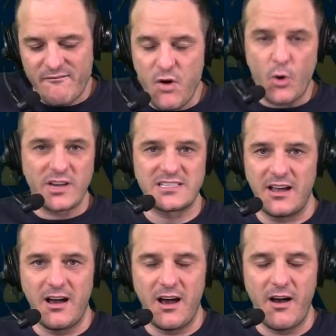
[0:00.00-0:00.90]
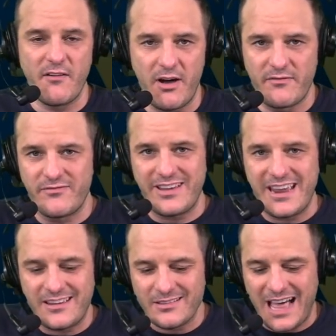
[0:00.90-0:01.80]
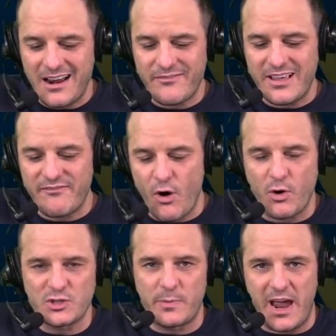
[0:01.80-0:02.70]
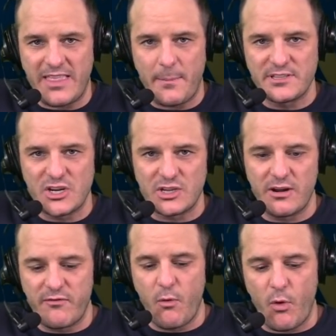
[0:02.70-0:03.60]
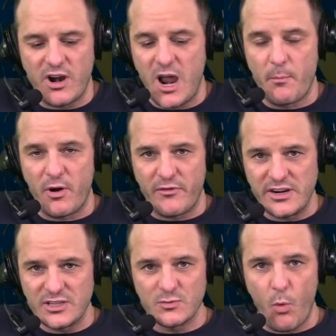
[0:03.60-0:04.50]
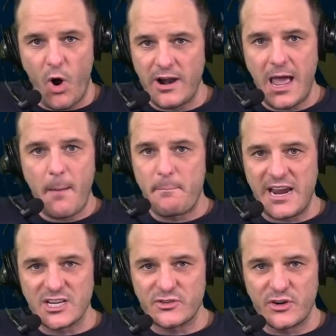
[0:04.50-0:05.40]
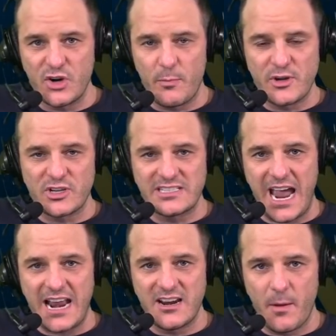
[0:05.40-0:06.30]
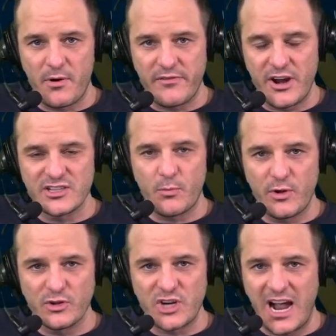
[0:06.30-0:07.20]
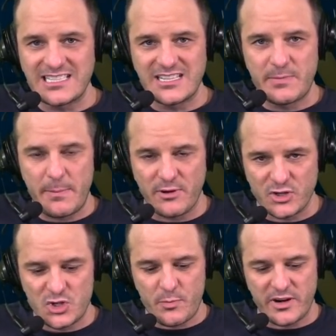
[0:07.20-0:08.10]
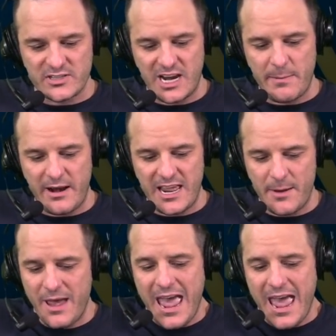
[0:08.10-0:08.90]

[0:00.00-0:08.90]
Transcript: focus of you know, a lot of focus will be on that position for a number of reasons. One, biggest recruit Michigan's had in a number of years, and Will Johnson. People are super excited about him.